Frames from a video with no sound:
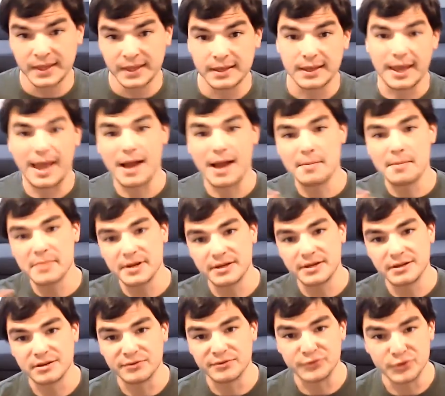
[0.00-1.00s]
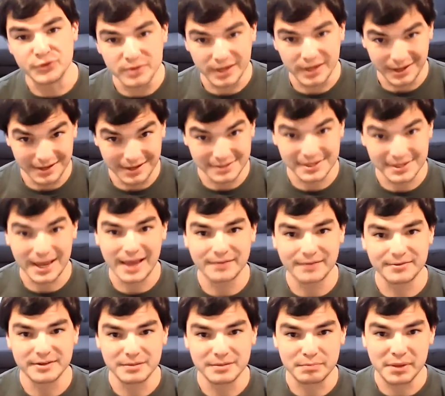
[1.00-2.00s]
how many of you guys have
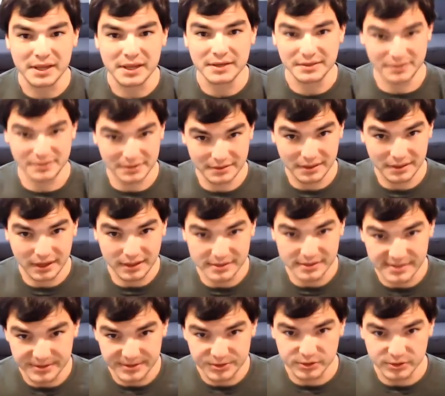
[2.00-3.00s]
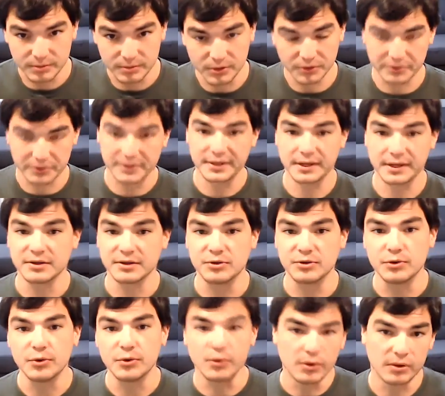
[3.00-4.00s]
an opinion on digital marketing, on
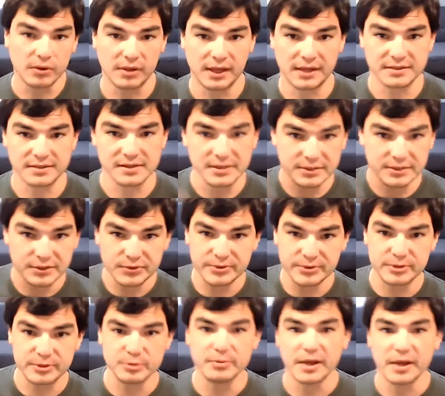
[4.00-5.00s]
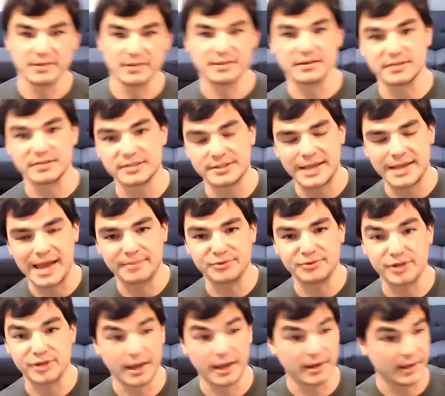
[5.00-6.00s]
Google ads, on YouTube ads, on
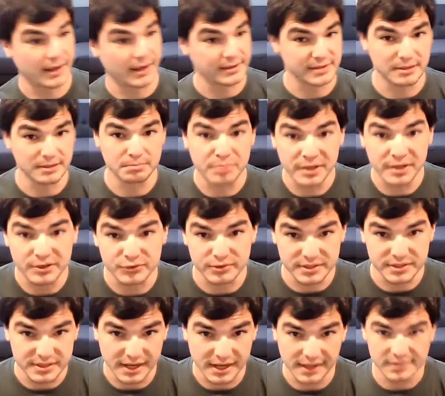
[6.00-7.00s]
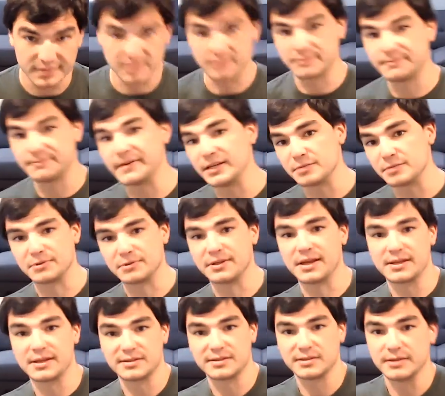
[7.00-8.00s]
Snapchat ads, on Pinterest ads, on Facebook
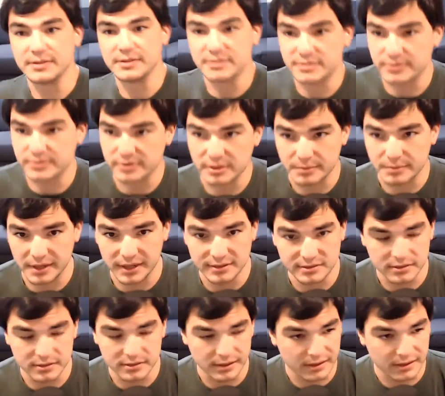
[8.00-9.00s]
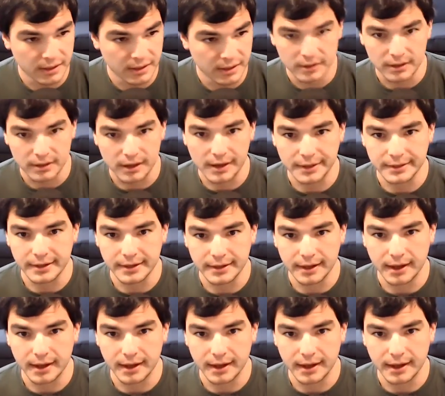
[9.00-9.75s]
ads, on Instagram ads, like on